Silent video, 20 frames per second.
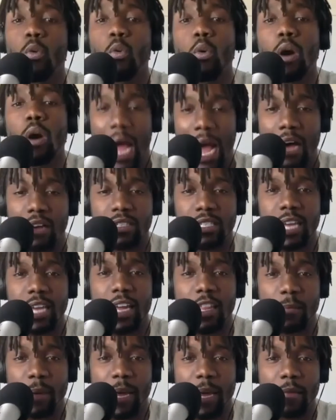I'll sign the
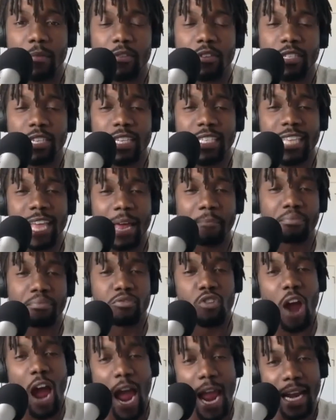papers is that
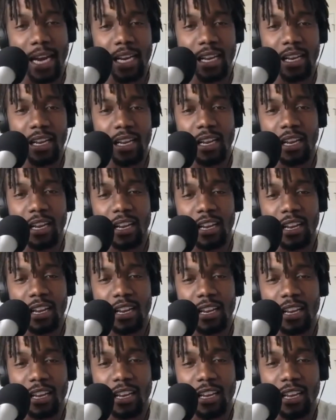pride,
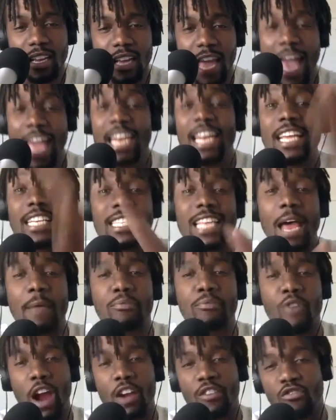and is that
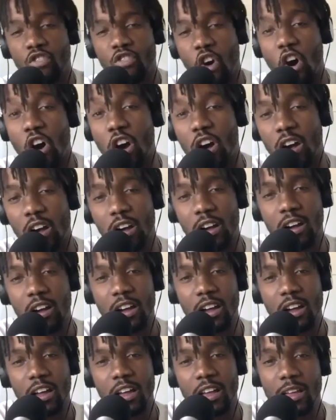pride wrong?
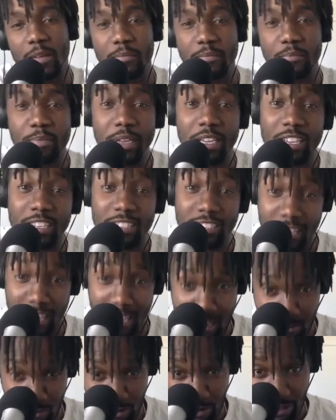Because I'm
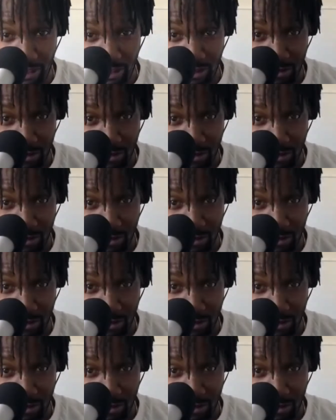with you.